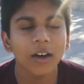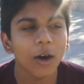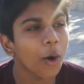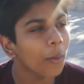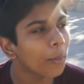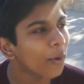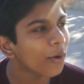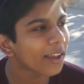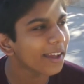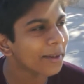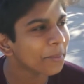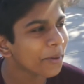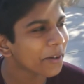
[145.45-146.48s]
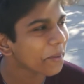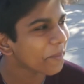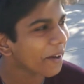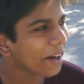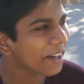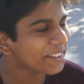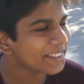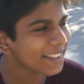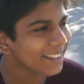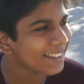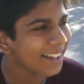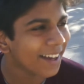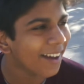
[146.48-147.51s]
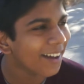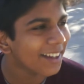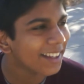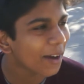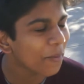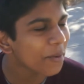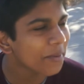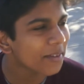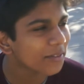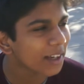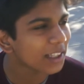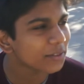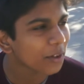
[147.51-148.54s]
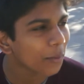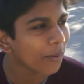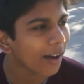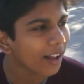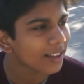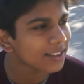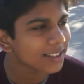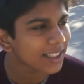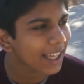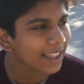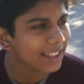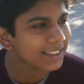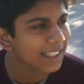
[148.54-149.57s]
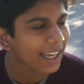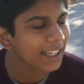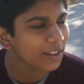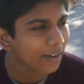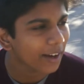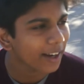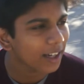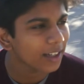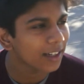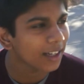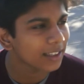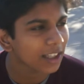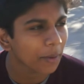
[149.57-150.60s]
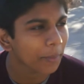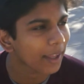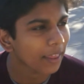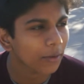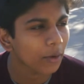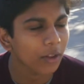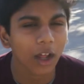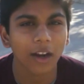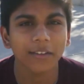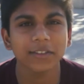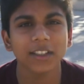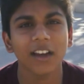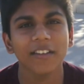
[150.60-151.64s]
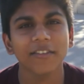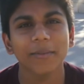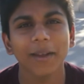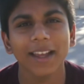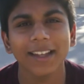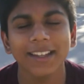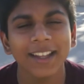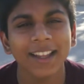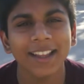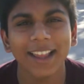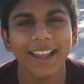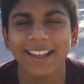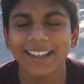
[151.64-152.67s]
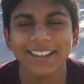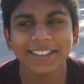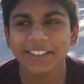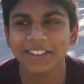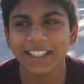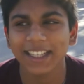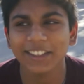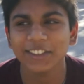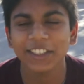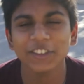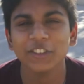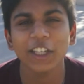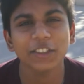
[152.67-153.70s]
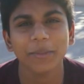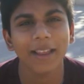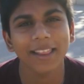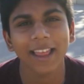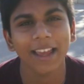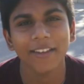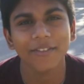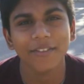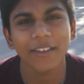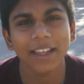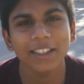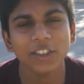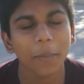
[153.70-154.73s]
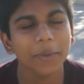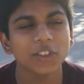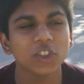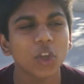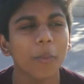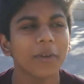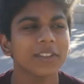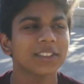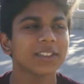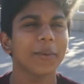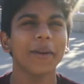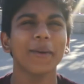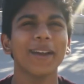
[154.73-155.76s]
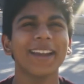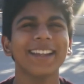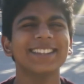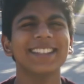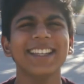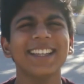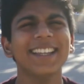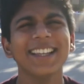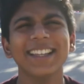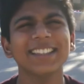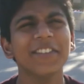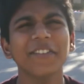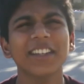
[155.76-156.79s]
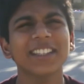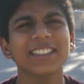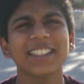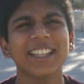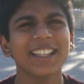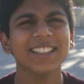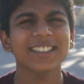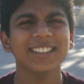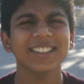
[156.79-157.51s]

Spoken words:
Oh, Plunkett Mahajan. Yeah, we've been friends for a while, since, like, second grade. He's helped me get through a lot of stuff, man. Like, seriously, he's changed my life. He's taught me so much. Wait, is he going to see this?